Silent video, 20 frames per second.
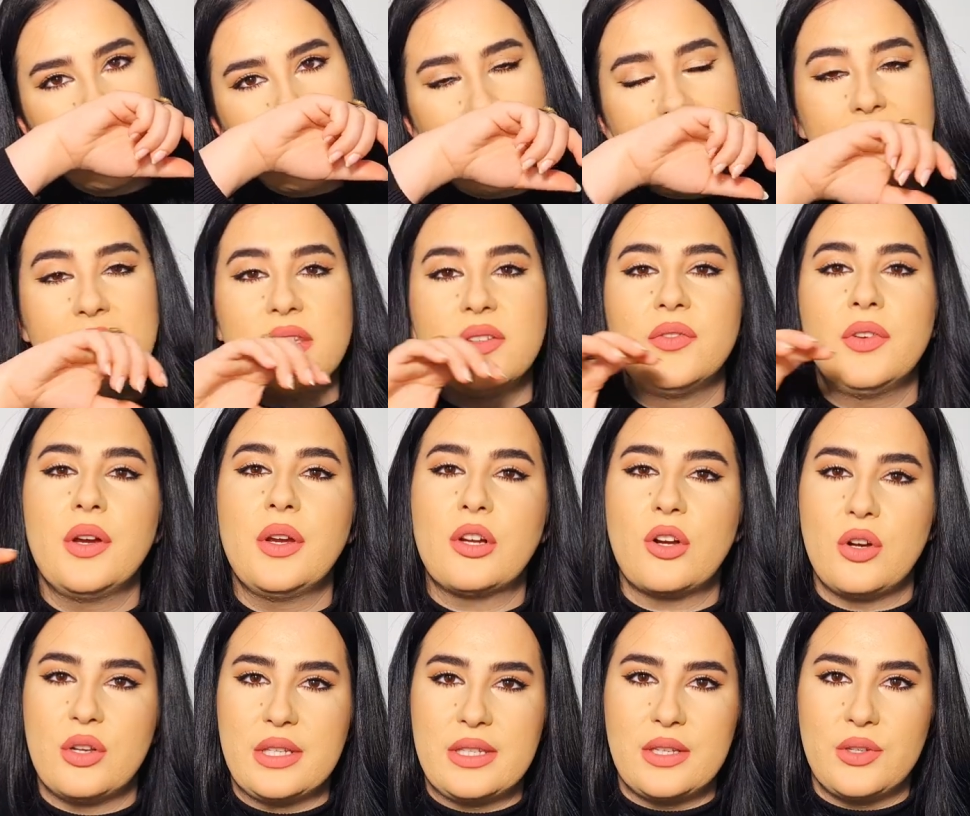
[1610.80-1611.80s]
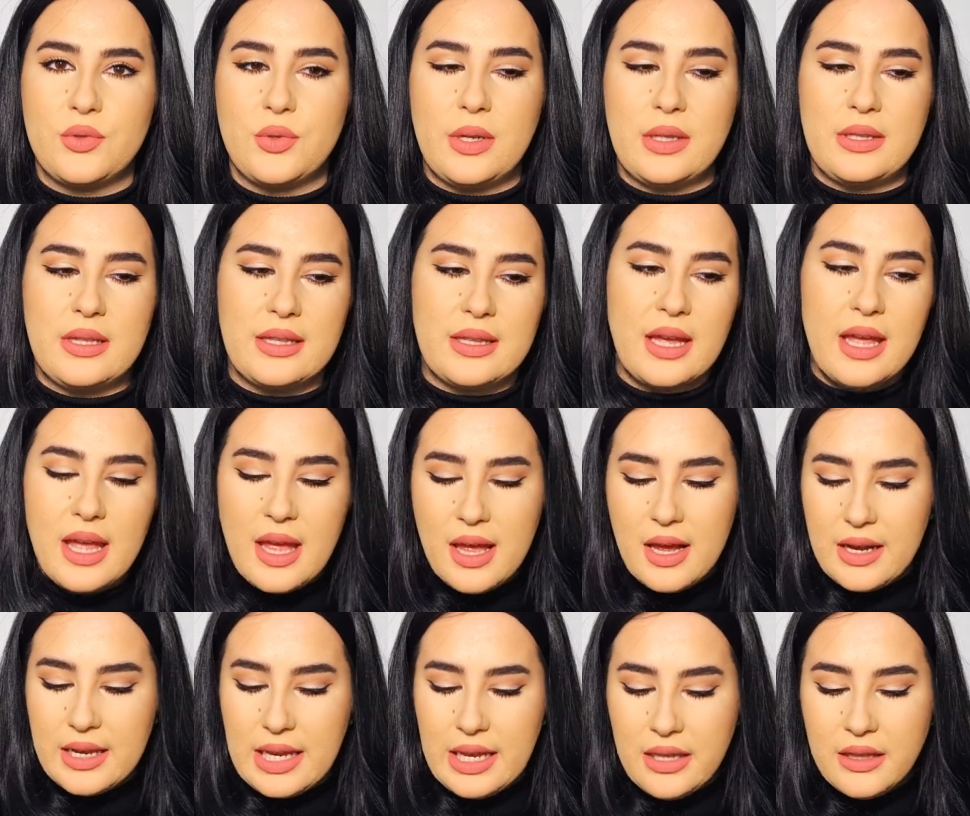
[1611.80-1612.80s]
And it's very concentrated.
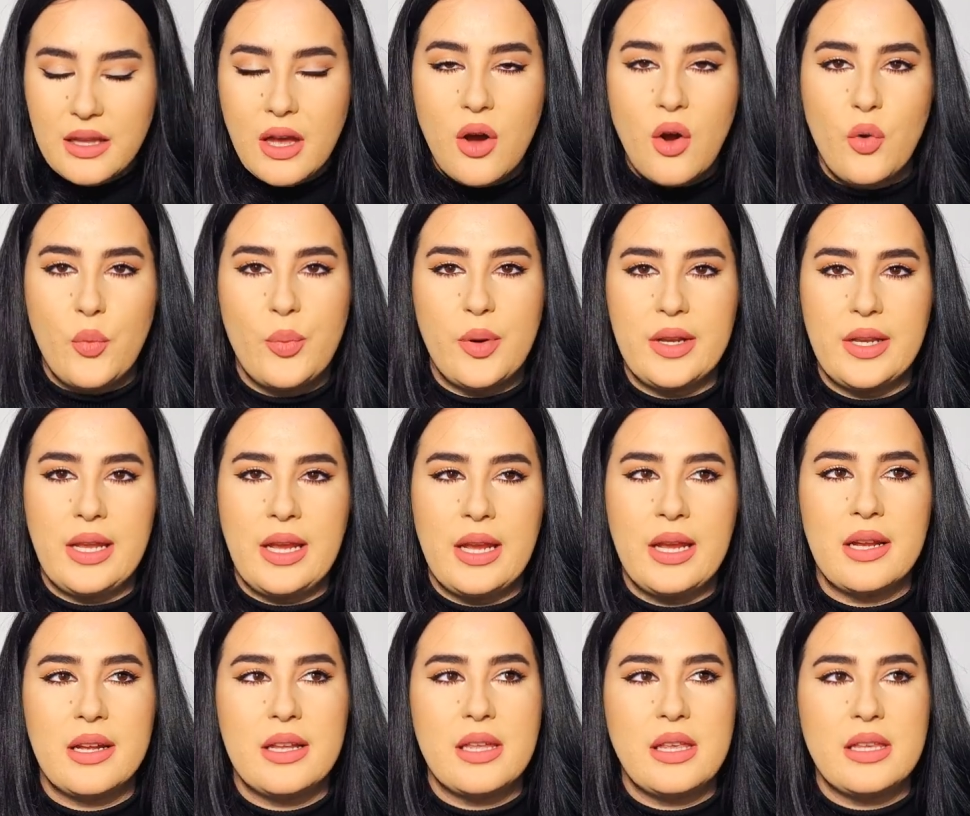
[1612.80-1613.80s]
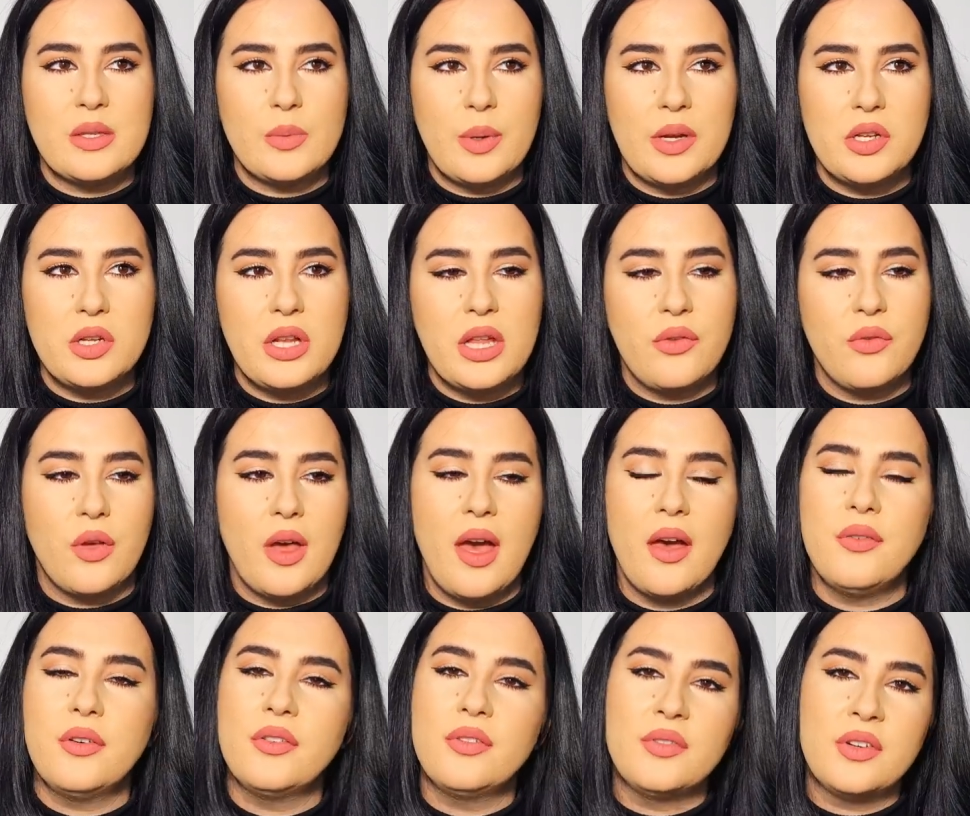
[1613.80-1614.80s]
In the opening, especially if you
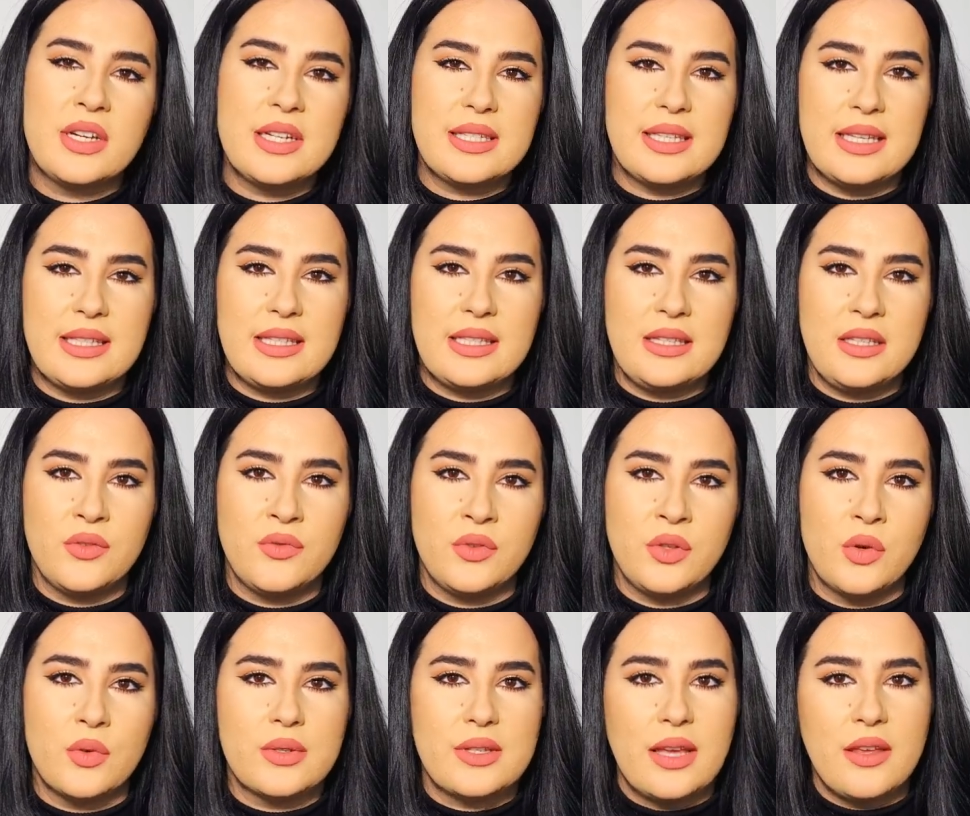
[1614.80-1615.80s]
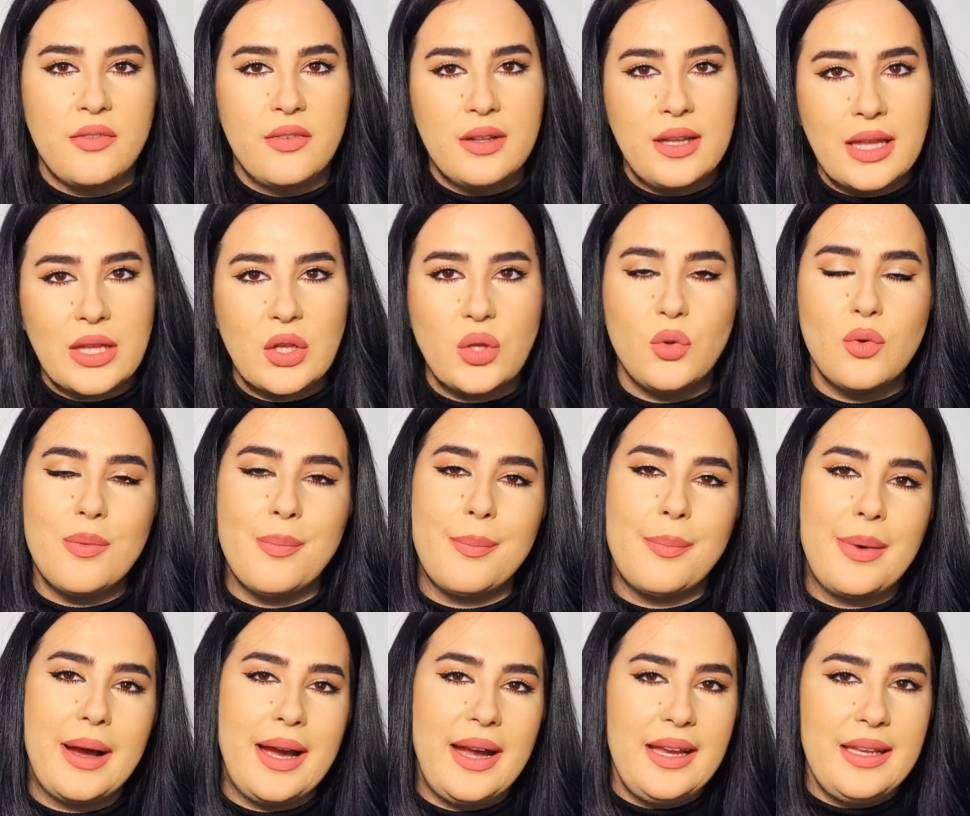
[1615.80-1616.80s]
have a very sensitive nose, I feel like you
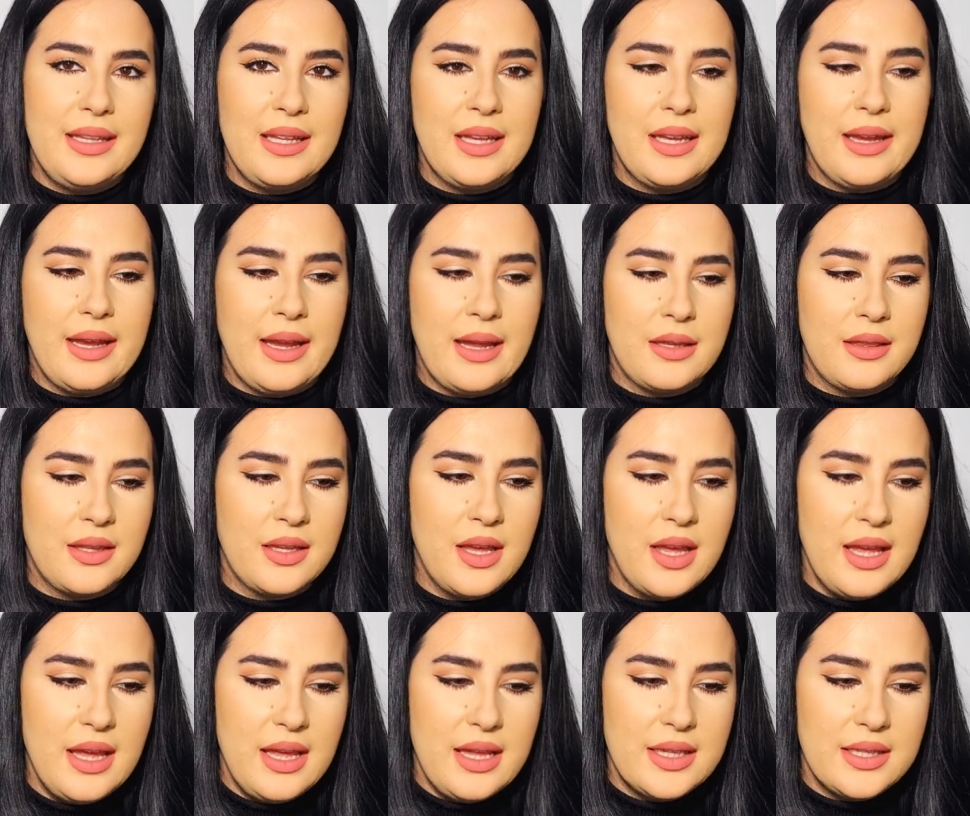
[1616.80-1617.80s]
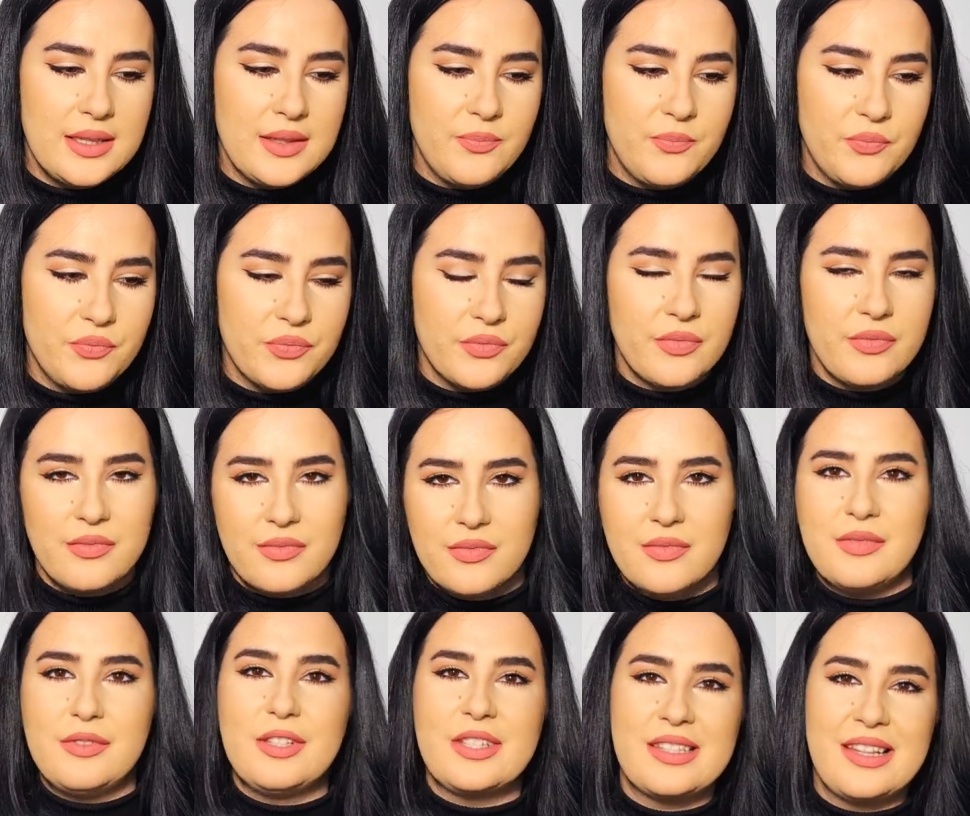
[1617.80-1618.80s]
might get
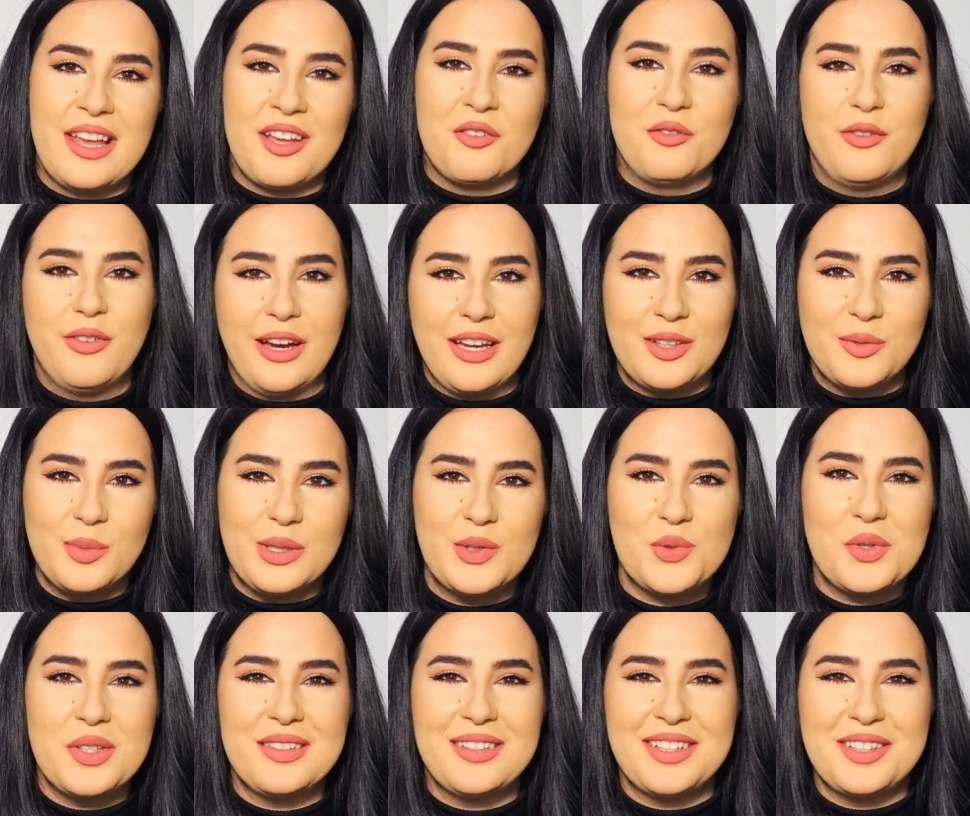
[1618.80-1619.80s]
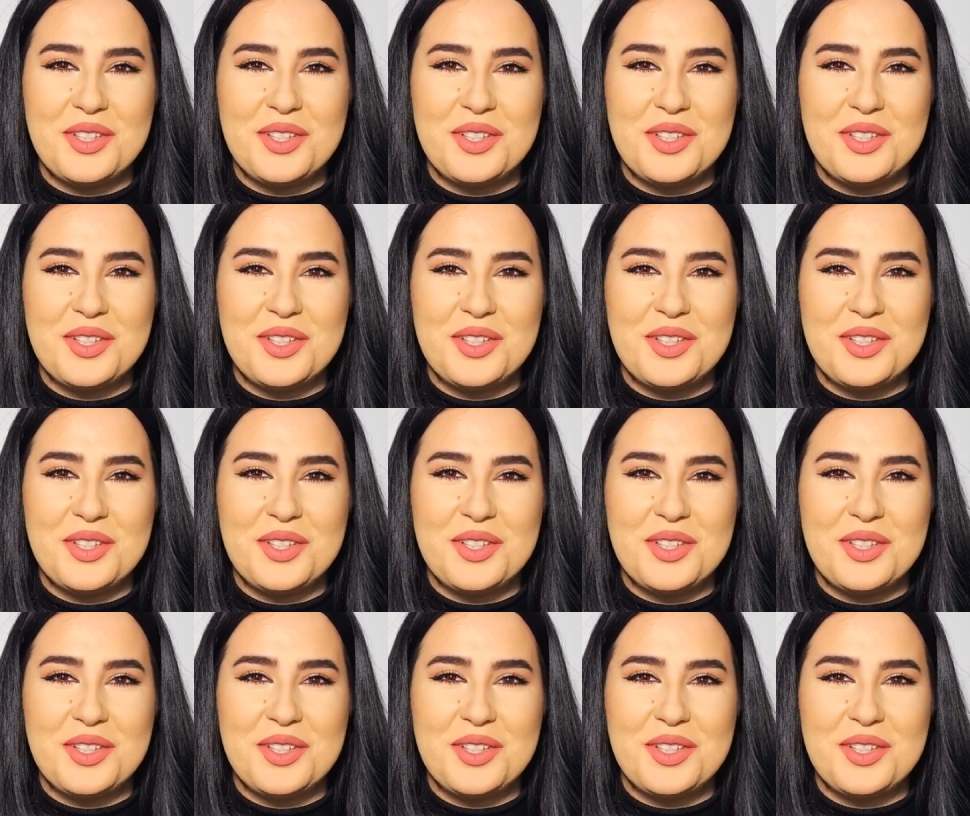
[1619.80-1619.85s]
this like fight between the